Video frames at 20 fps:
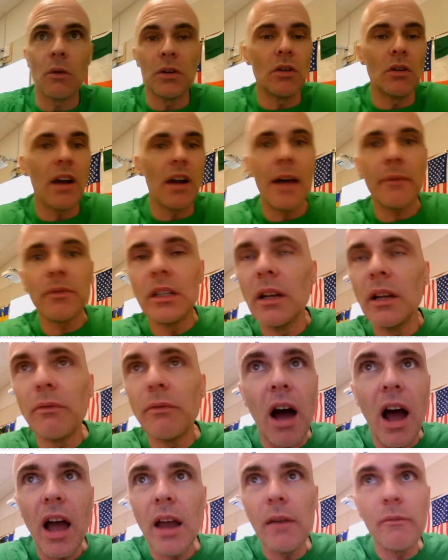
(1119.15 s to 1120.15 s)
now we don't have to
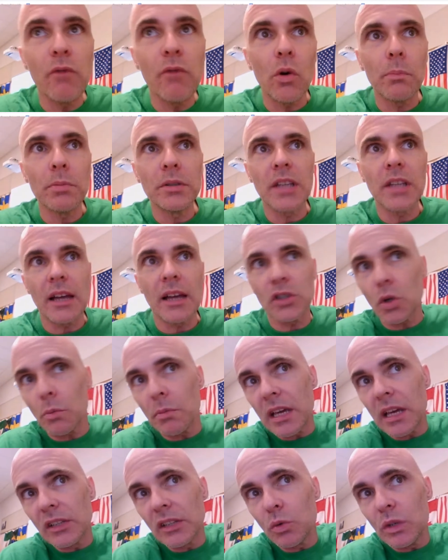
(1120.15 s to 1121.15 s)
define full
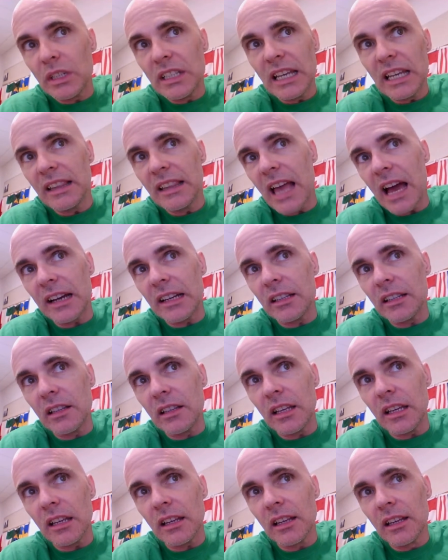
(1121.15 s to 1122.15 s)
potential because we did that
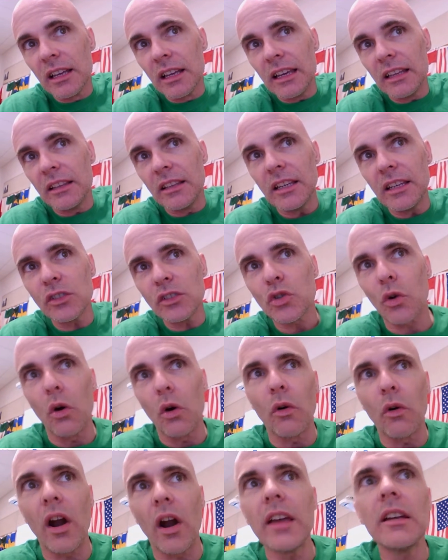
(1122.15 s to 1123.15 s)
in the
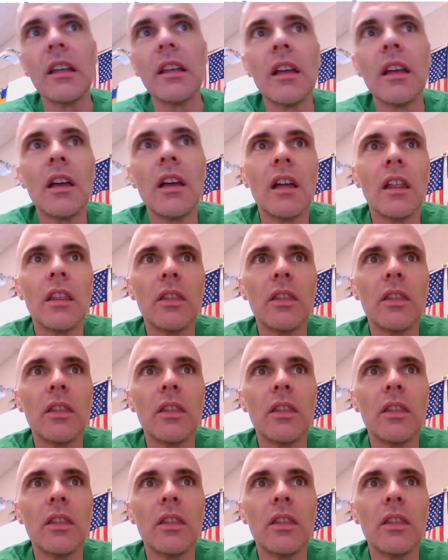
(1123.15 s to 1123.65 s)
intro, right?